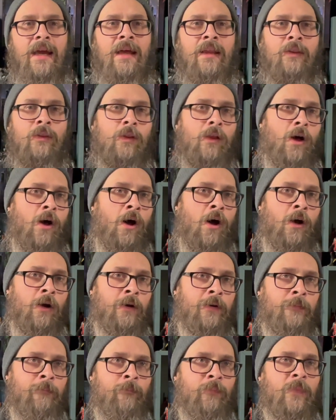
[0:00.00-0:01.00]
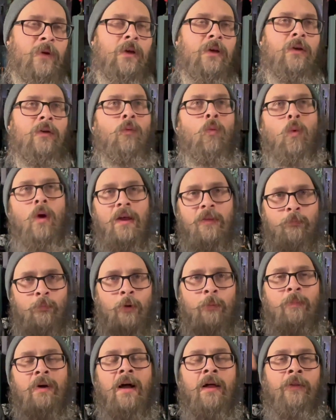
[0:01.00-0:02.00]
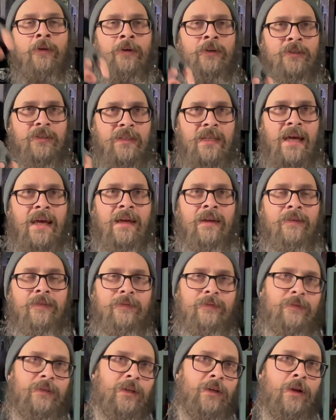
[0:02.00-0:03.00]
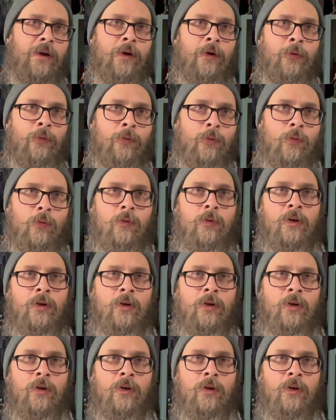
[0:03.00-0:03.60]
and long with propellers that, you know,